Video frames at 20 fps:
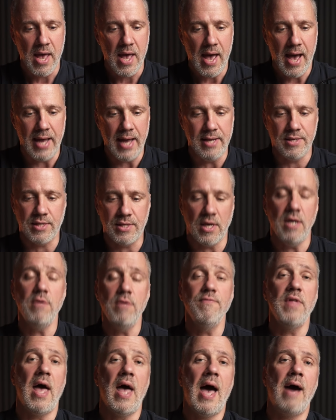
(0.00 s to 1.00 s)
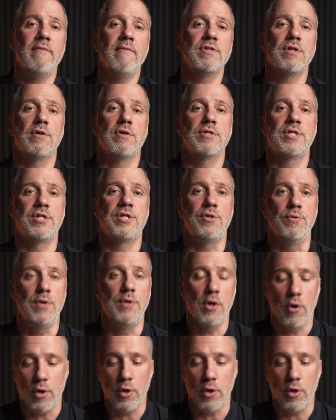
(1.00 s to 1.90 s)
And inside of the Avatar Studio,